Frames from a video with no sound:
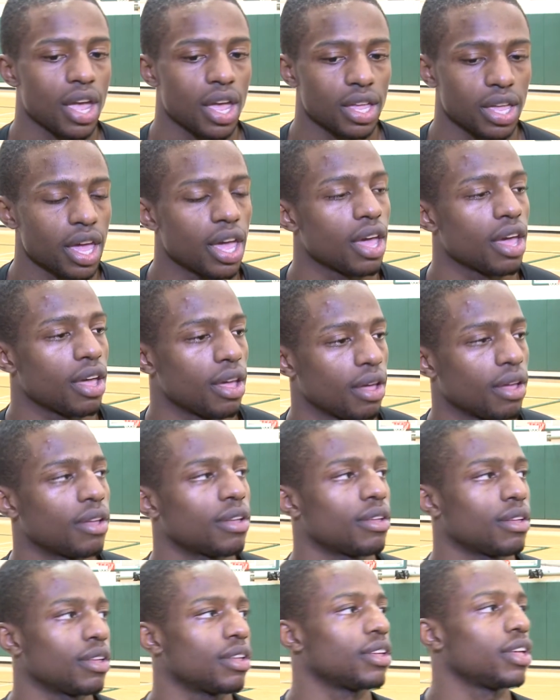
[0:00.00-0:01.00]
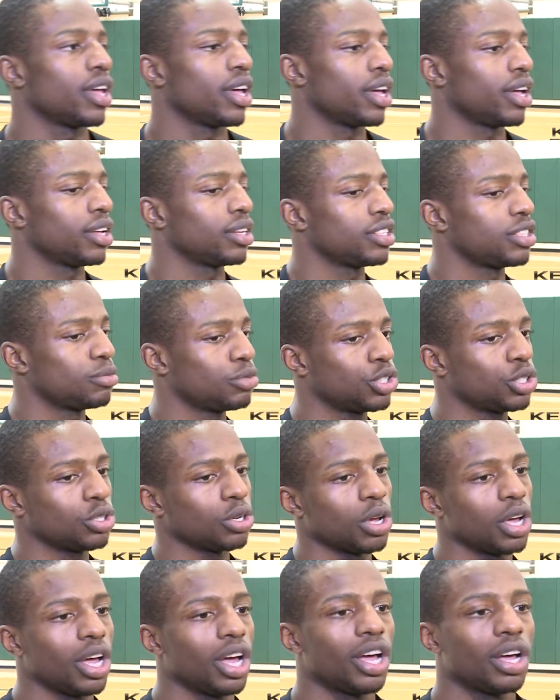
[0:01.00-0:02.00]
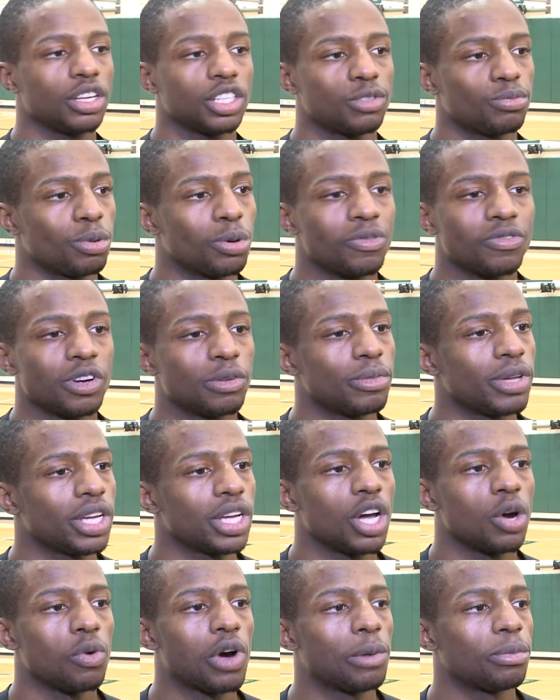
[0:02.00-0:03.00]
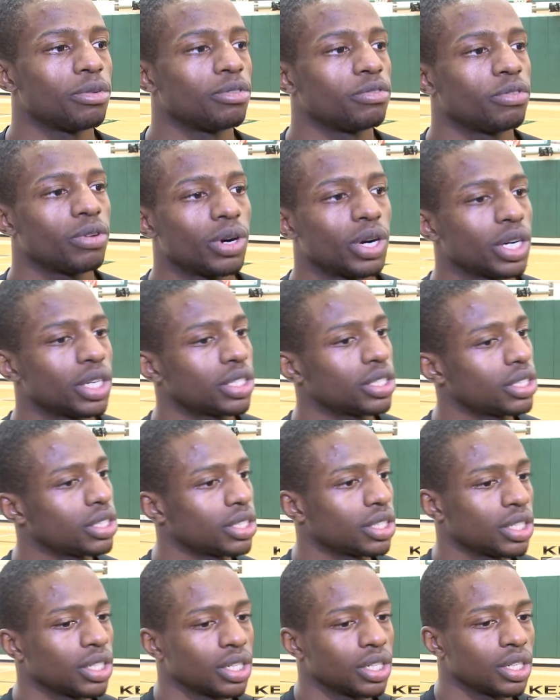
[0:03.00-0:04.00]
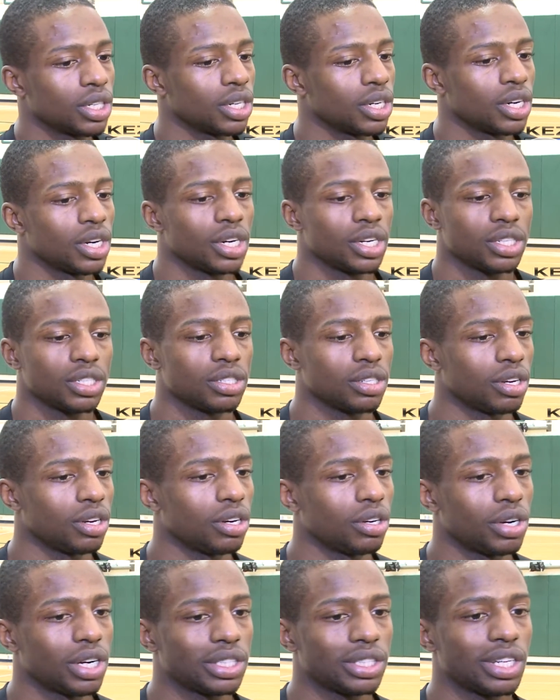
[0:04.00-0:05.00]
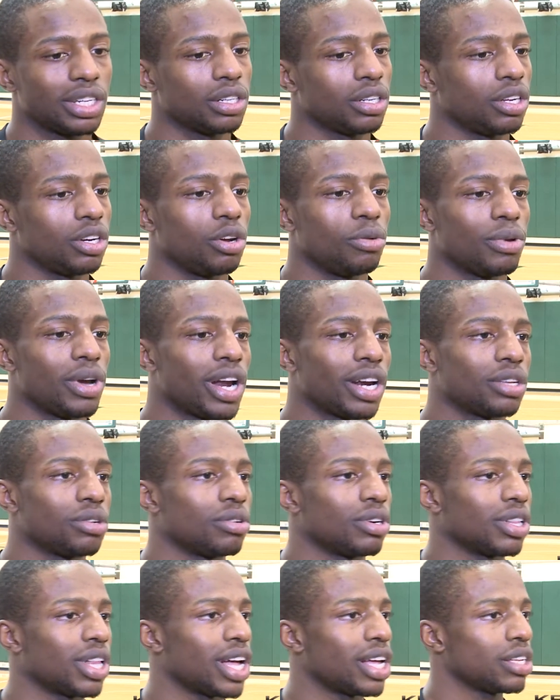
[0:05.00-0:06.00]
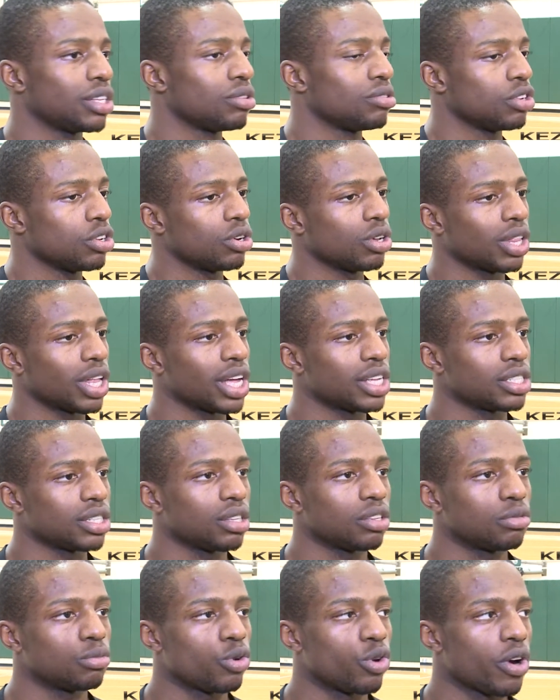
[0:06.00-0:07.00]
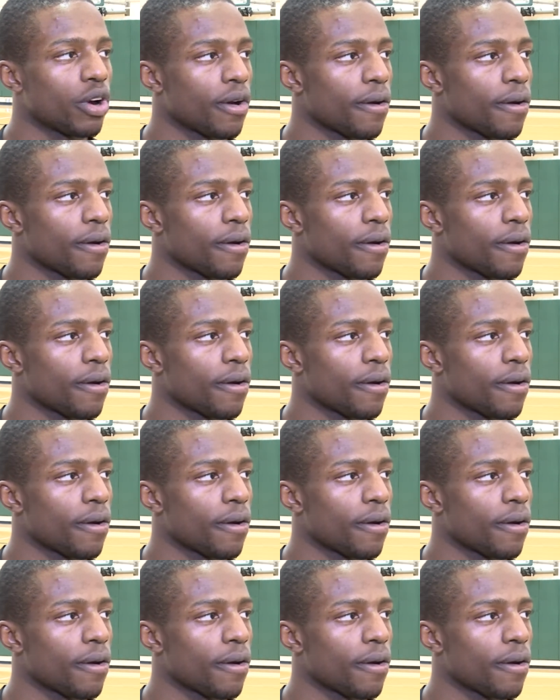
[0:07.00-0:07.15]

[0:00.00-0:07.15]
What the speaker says: Yeah. Yeah. It's proven to be a good weapon for us. So I think, you know, we got to utilize it a little more.